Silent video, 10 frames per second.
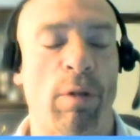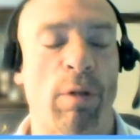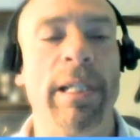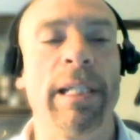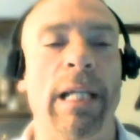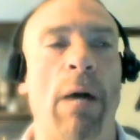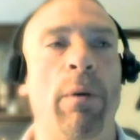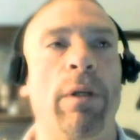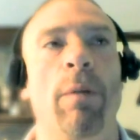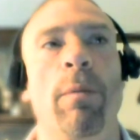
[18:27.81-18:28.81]
For me, I
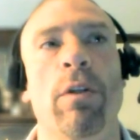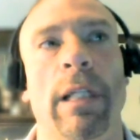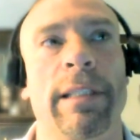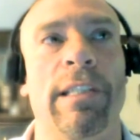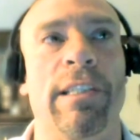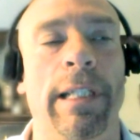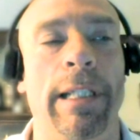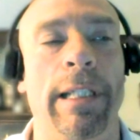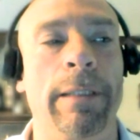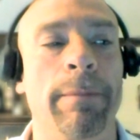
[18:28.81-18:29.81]
would almost like to
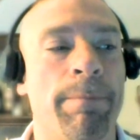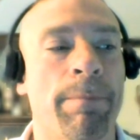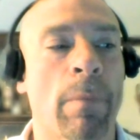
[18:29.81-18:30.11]
see